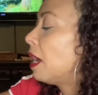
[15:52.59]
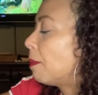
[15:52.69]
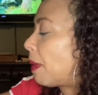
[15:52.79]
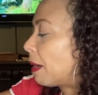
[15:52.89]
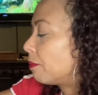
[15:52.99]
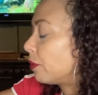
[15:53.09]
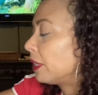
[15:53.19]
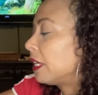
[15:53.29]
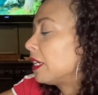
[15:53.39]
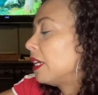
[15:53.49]
by
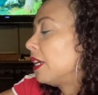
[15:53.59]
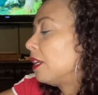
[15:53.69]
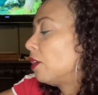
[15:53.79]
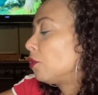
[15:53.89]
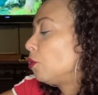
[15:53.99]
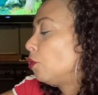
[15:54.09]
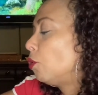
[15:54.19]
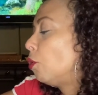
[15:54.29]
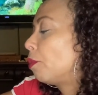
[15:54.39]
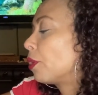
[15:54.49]
bringing in a
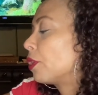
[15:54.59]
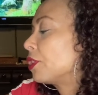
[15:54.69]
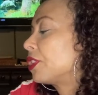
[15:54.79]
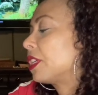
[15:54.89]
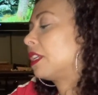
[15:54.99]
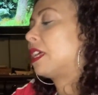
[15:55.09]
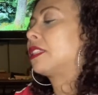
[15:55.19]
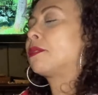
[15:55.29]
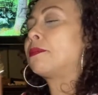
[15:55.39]
new person. At the